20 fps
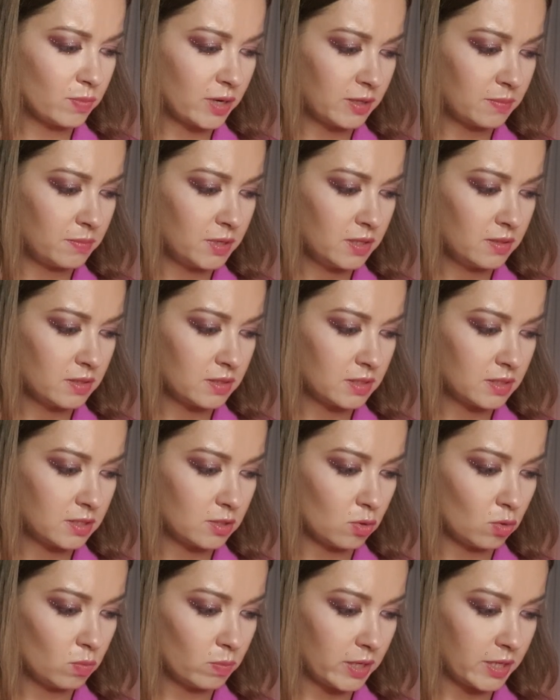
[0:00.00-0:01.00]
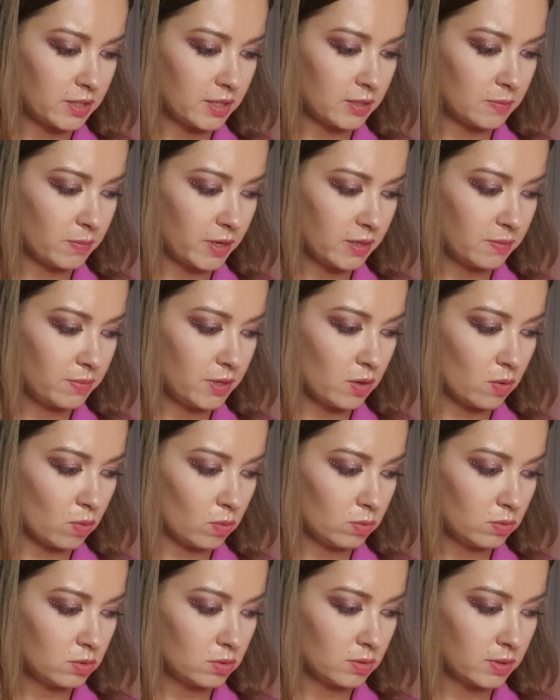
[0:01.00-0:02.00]
you might meet, this soulmate, it might be
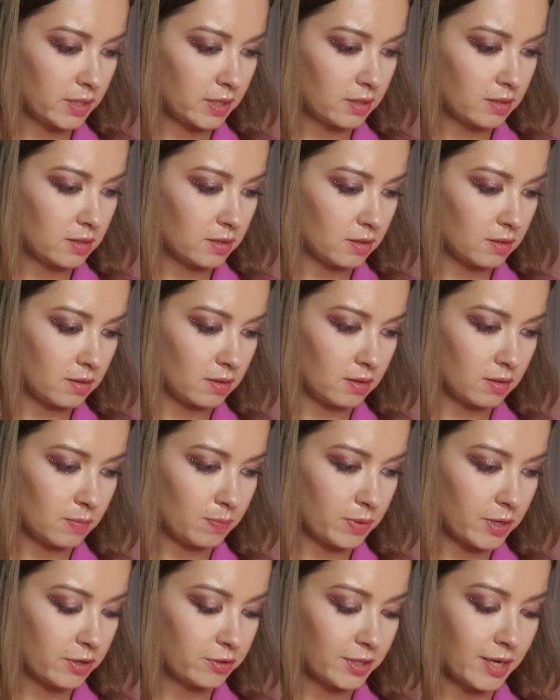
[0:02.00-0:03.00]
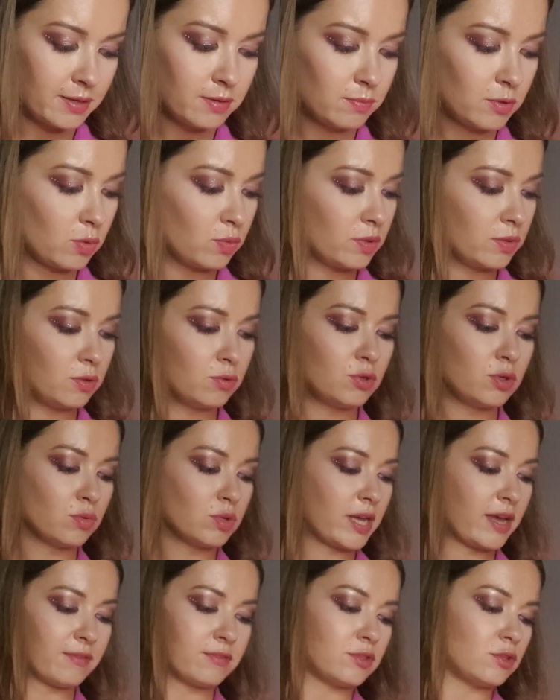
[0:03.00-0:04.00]
also like a parent. I don't know. You
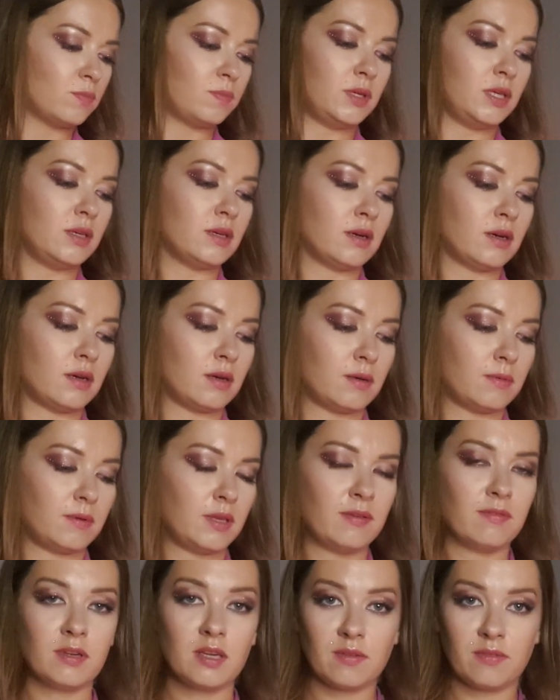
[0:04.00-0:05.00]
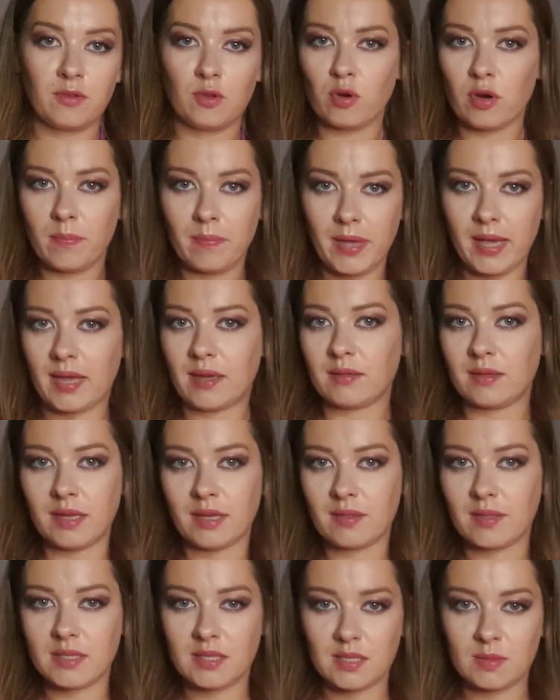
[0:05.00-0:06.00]
don't have to be, even if you're a man,
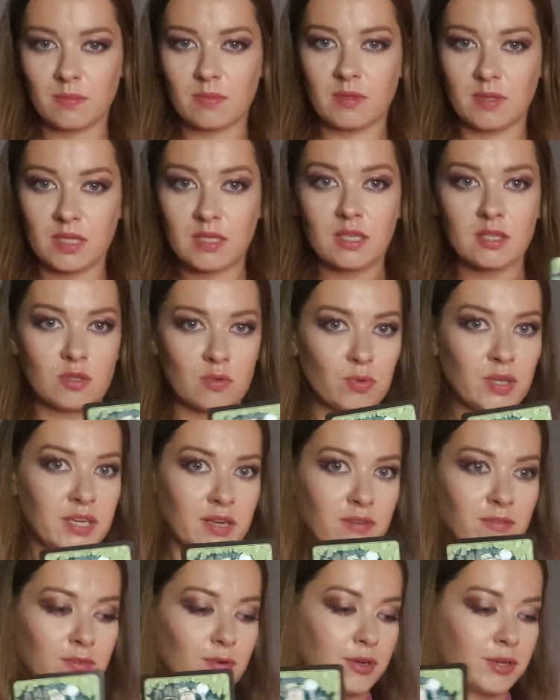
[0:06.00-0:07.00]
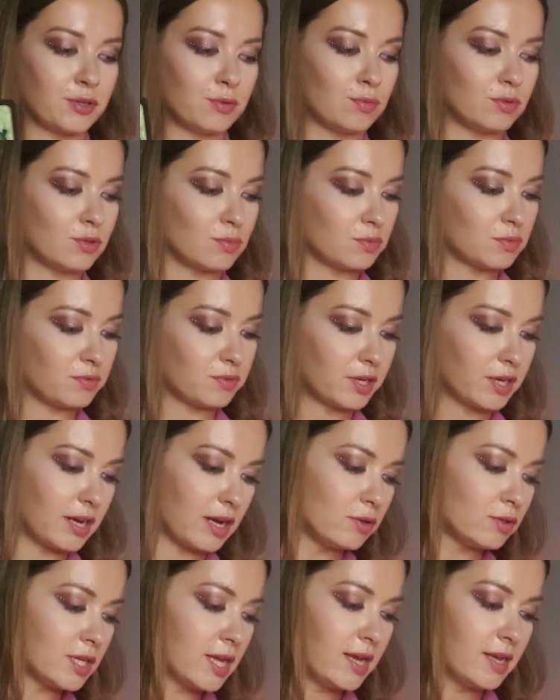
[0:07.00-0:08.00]
like this is a reading for you. Don't freak
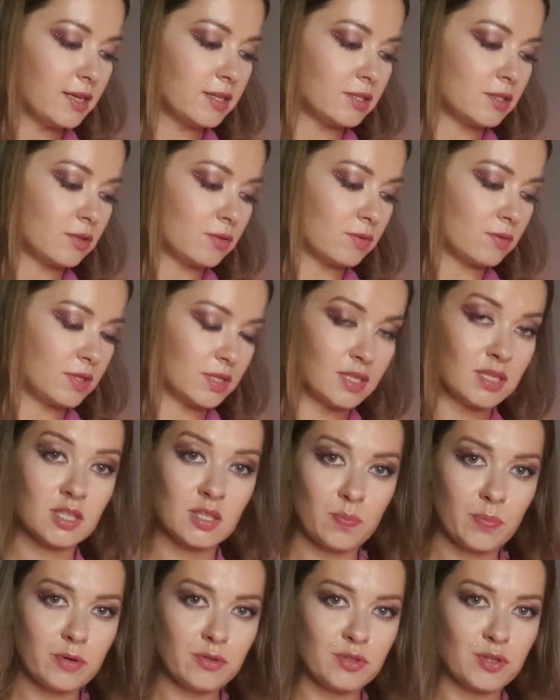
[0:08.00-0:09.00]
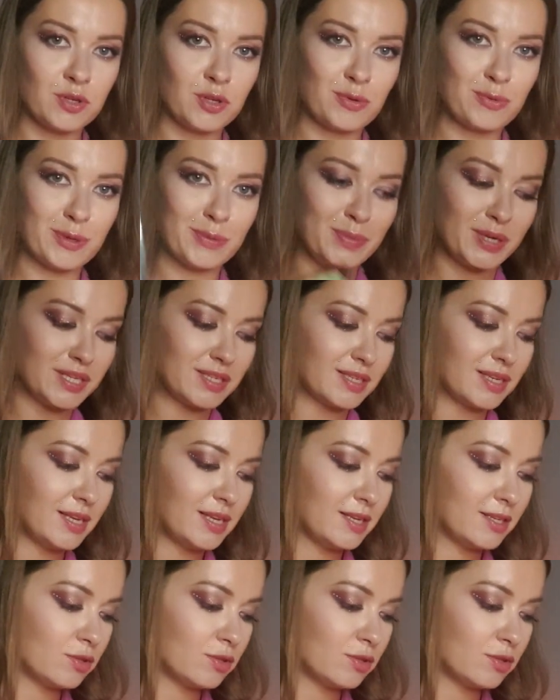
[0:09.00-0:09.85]
out. So this is the person you will meet.